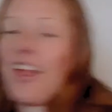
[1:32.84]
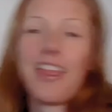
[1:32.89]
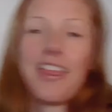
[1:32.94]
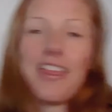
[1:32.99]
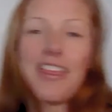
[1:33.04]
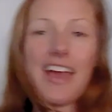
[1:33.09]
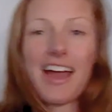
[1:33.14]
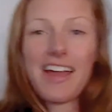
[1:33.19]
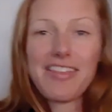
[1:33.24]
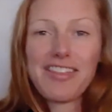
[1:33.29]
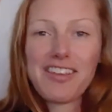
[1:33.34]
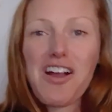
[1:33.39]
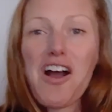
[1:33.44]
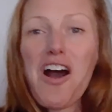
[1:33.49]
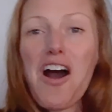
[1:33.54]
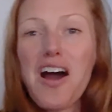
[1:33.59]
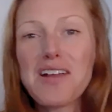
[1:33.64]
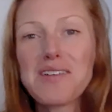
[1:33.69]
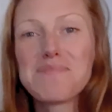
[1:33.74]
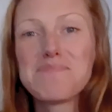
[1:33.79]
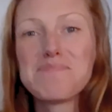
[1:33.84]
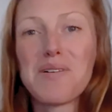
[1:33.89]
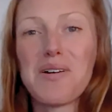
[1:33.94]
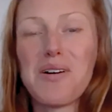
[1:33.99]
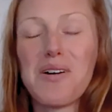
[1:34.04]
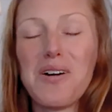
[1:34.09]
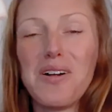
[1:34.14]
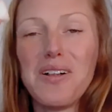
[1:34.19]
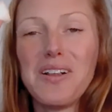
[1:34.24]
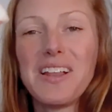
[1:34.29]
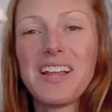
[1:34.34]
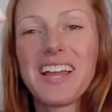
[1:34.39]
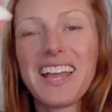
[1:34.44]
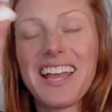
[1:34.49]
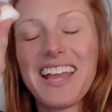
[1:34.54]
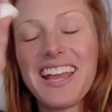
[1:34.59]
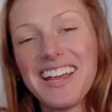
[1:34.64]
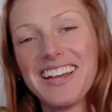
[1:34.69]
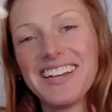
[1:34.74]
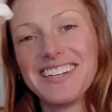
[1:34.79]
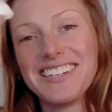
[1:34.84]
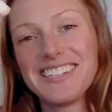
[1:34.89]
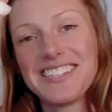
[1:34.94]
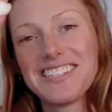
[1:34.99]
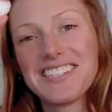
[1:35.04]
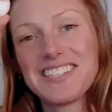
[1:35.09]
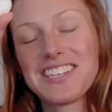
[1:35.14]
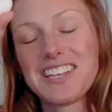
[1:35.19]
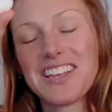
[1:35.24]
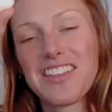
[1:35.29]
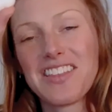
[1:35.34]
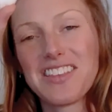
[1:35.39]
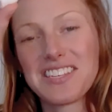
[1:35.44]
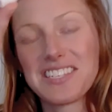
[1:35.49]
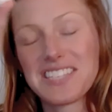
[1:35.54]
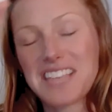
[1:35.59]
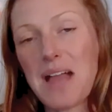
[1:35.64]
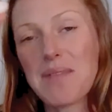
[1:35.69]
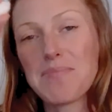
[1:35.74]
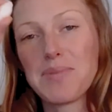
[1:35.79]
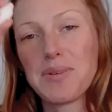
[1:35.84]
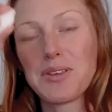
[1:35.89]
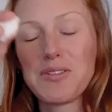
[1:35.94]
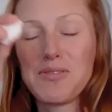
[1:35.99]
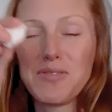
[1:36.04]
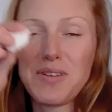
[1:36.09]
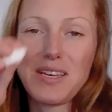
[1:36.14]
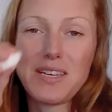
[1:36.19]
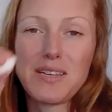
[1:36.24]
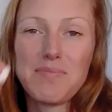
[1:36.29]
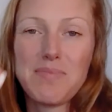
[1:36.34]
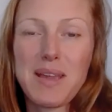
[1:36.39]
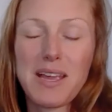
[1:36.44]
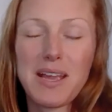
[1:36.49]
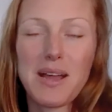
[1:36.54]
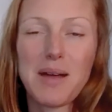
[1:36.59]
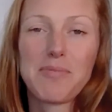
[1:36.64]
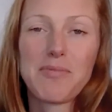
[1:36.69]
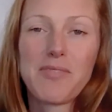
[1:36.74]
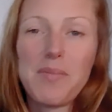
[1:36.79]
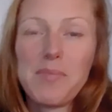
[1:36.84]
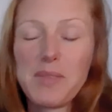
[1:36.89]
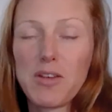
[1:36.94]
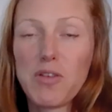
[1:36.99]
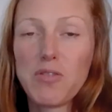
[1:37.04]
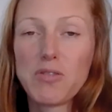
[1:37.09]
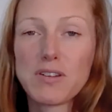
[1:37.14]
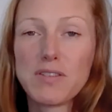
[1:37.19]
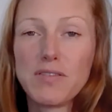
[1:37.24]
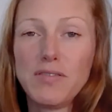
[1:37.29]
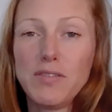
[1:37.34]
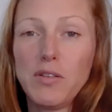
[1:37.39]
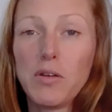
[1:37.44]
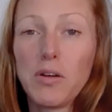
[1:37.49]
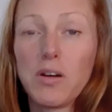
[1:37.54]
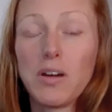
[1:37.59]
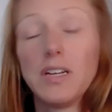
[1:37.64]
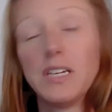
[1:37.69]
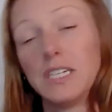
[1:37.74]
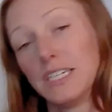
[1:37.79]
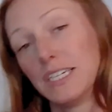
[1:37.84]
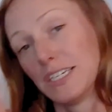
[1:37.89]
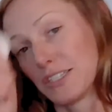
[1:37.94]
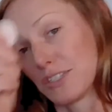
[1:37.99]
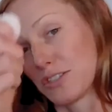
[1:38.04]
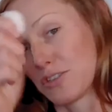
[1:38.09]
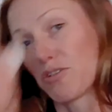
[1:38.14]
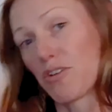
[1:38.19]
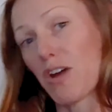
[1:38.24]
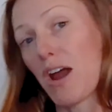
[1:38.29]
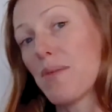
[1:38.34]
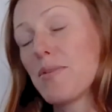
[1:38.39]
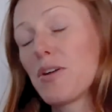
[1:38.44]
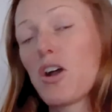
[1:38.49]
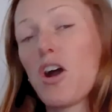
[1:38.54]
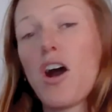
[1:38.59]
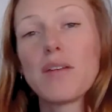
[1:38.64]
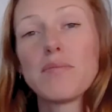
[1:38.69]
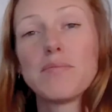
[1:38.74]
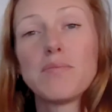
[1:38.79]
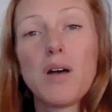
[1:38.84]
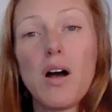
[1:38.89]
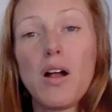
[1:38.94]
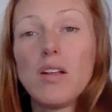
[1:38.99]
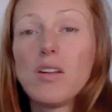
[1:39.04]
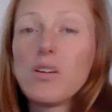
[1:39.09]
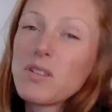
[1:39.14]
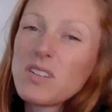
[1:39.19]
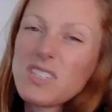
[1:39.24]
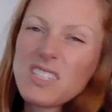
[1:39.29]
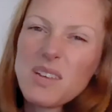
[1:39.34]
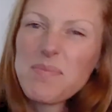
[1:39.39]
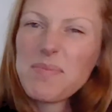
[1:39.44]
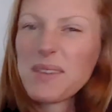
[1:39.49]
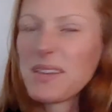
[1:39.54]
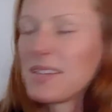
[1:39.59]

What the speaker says: that the cotton ball is the sample you need to pick up from the ocean floor. So grab a cotton ball or something